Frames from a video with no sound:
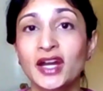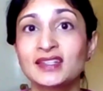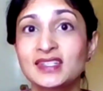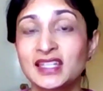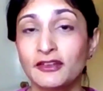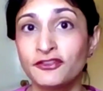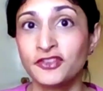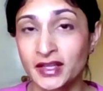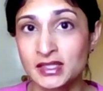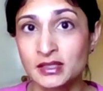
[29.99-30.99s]
to try to
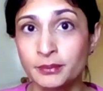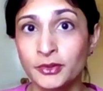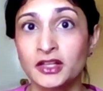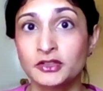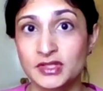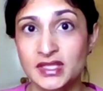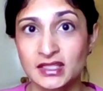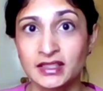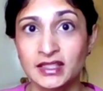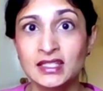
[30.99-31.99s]
stay flexible
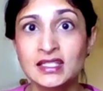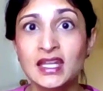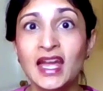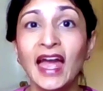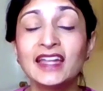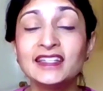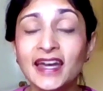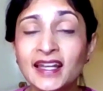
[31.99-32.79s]
and resilient,